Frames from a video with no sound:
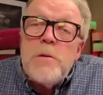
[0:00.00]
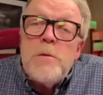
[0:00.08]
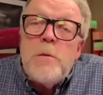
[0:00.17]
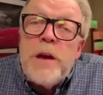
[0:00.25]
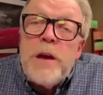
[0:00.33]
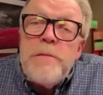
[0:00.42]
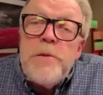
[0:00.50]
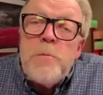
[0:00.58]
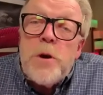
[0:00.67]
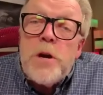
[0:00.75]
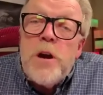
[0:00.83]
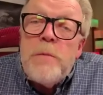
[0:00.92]
We have a few
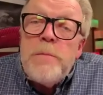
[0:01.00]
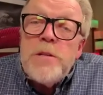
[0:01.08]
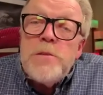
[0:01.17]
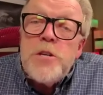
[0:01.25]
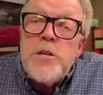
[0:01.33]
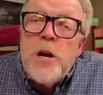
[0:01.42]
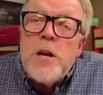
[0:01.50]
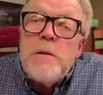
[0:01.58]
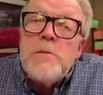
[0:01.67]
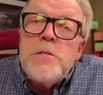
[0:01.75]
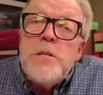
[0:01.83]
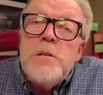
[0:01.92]
more comments, John.
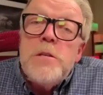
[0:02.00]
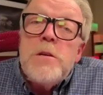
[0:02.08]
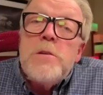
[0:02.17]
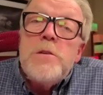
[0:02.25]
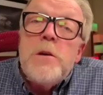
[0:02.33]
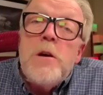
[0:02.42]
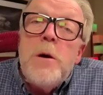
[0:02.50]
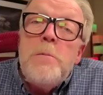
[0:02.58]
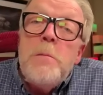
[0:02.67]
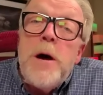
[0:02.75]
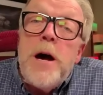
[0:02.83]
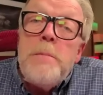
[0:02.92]
I see that there's a
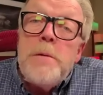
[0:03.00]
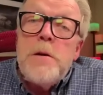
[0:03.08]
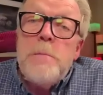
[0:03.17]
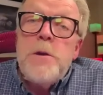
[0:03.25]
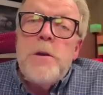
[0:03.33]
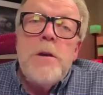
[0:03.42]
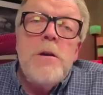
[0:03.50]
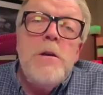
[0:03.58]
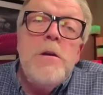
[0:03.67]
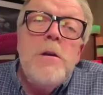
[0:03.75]
couple popping up here.